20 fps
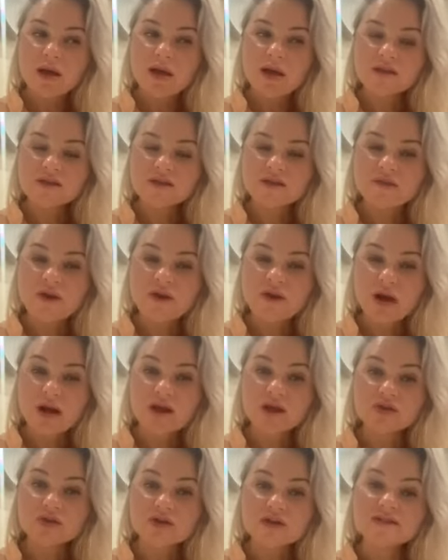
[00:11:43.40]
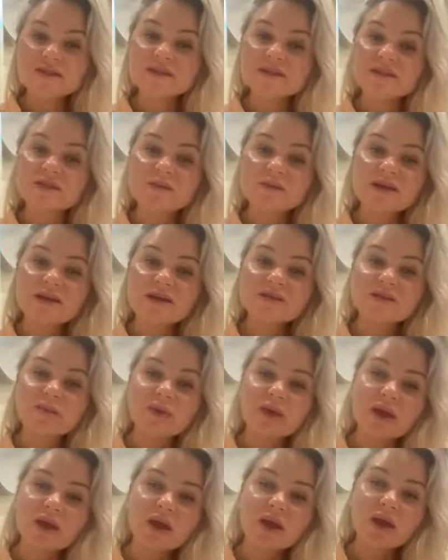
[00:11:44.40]
it's a very interesting space to
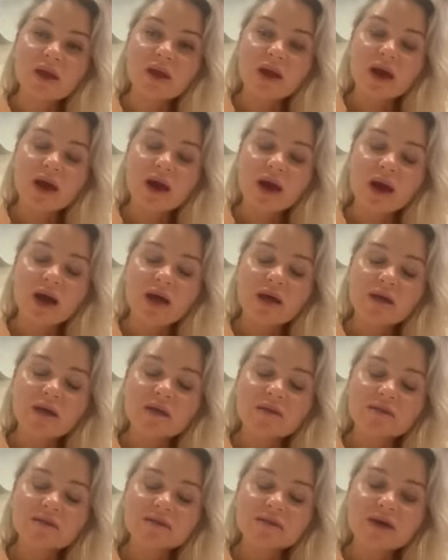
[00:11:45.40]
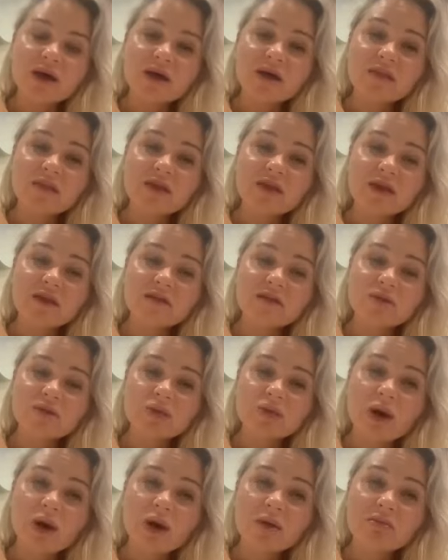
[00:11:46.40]
be in. And I think it's
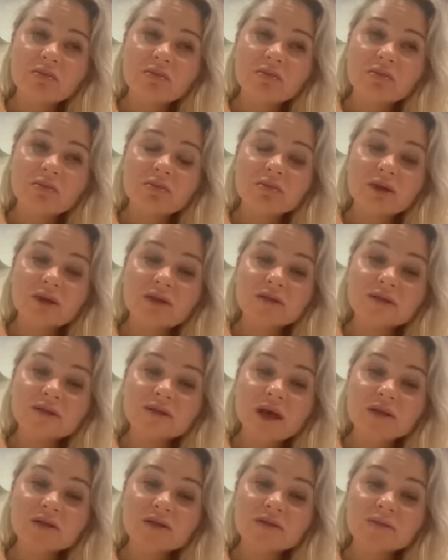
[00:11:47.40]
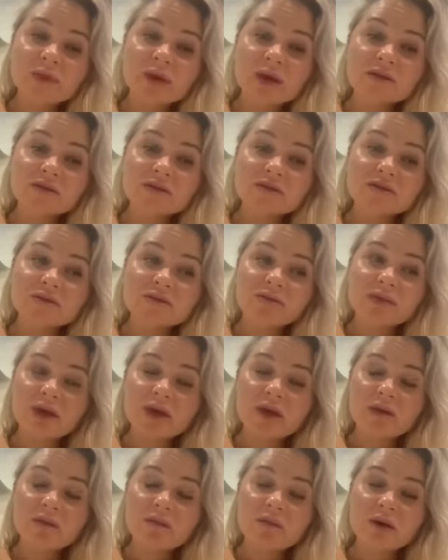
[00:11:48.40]
quite a sad space to
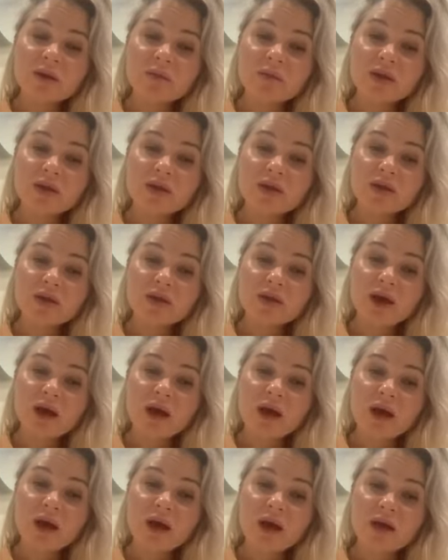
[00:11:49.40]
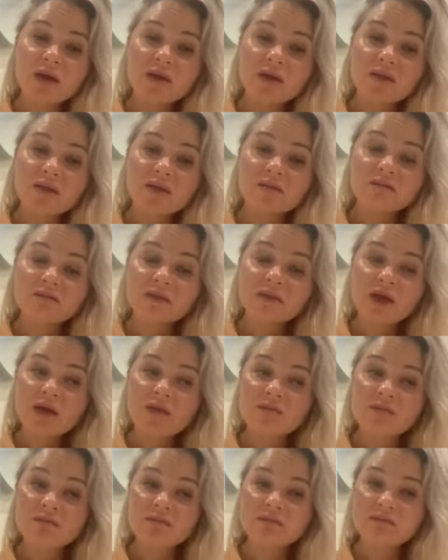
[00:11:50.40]
be in my opinion. And
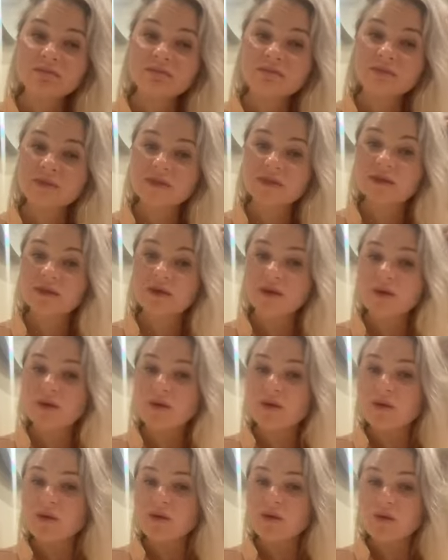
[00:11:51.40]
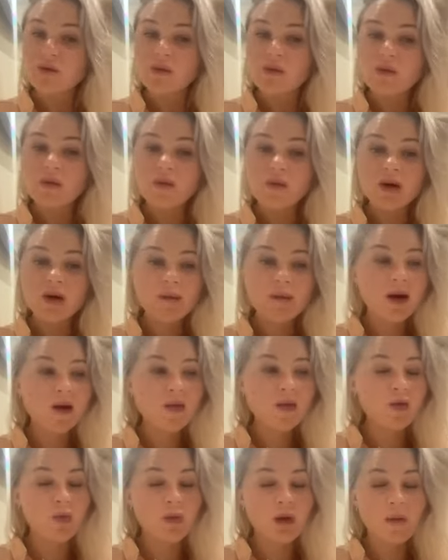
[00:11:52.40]
yeah, all
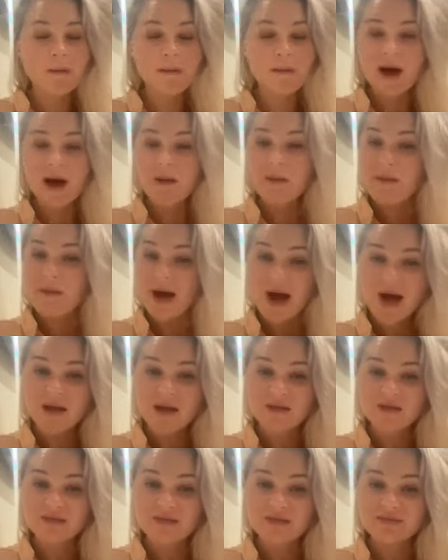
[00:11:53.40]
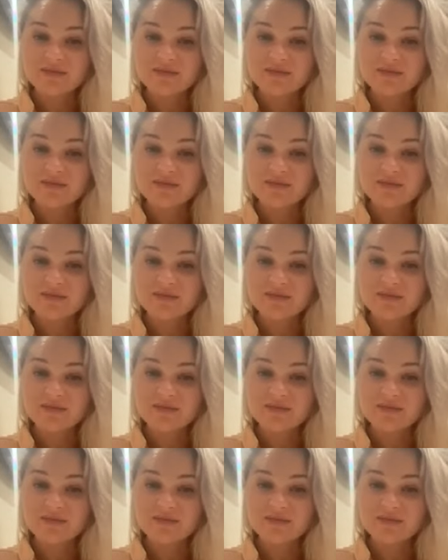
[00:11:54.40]
about the one man band.